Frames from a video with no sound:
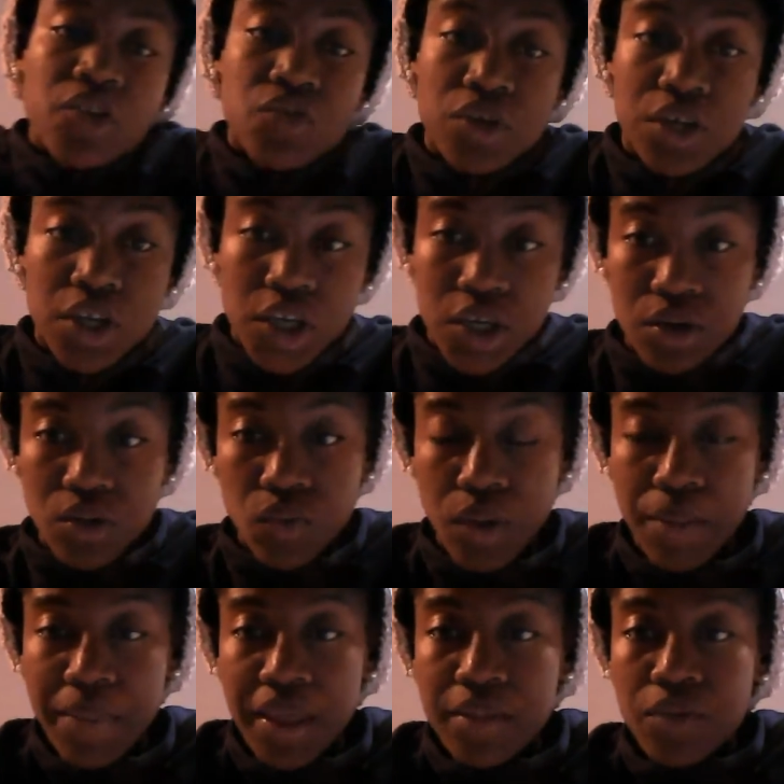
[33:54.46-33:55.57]
traditional
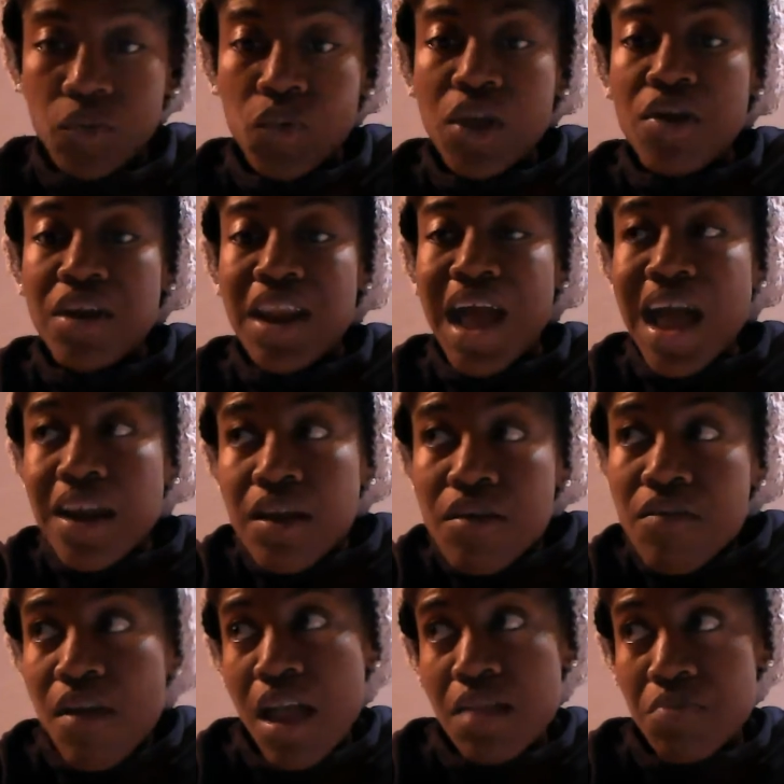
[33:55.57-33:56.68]
women. We are not our
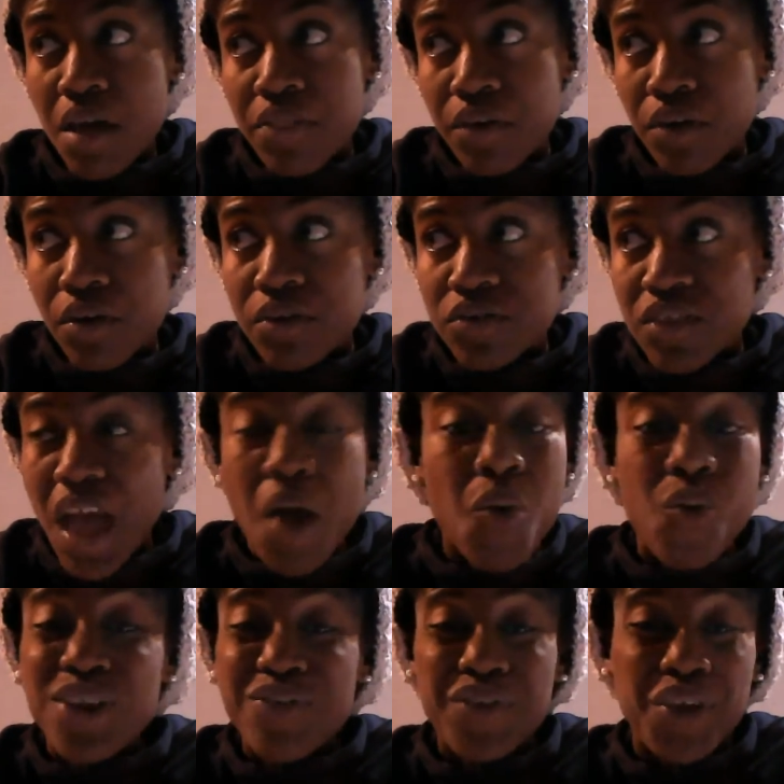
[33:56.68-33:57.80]
grandmothers. I
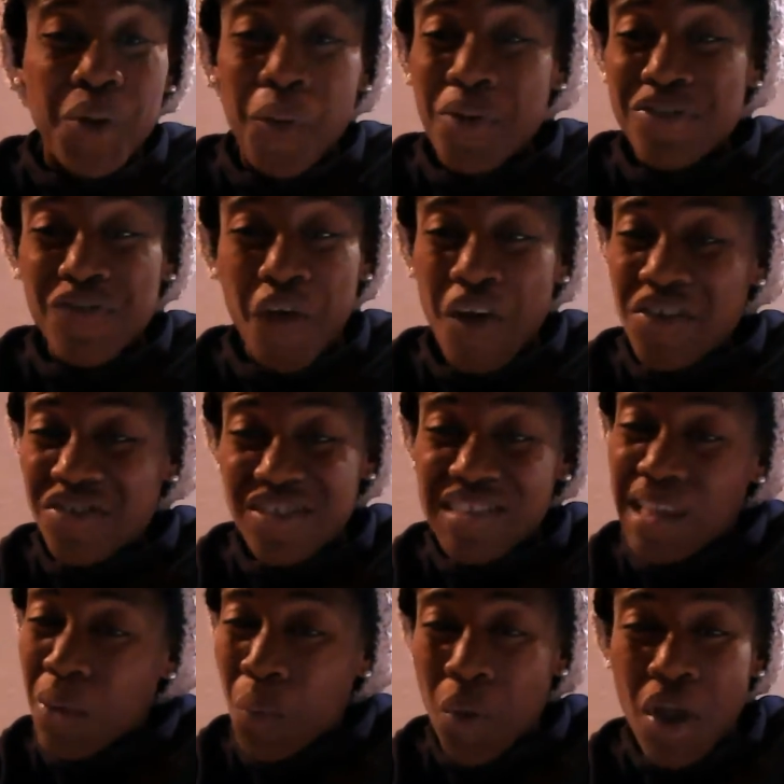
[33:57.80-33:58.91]
won't even go as far as to
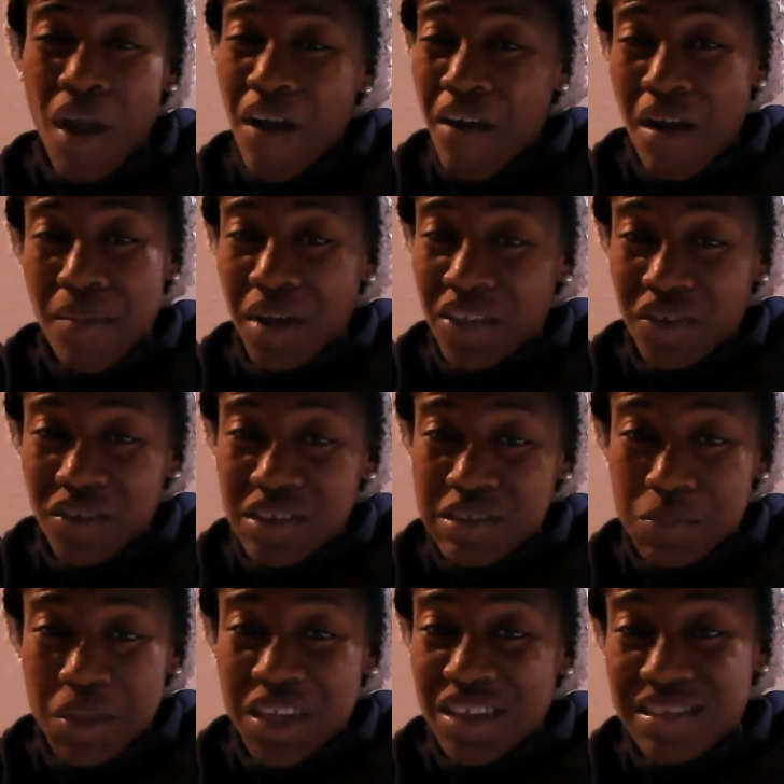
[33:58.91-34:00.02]
say we are our mothers,
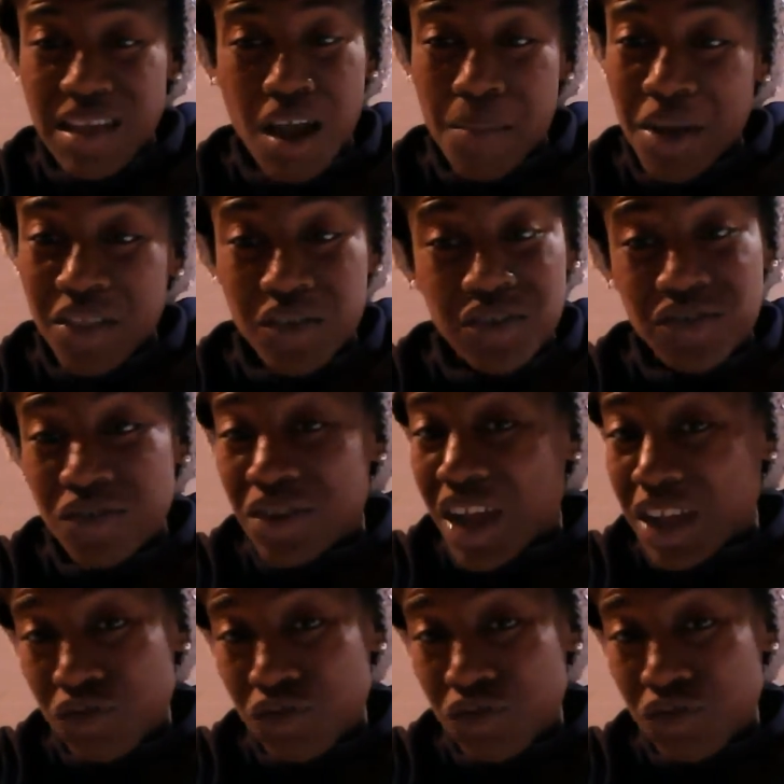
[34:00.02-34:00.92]
because our mothers are not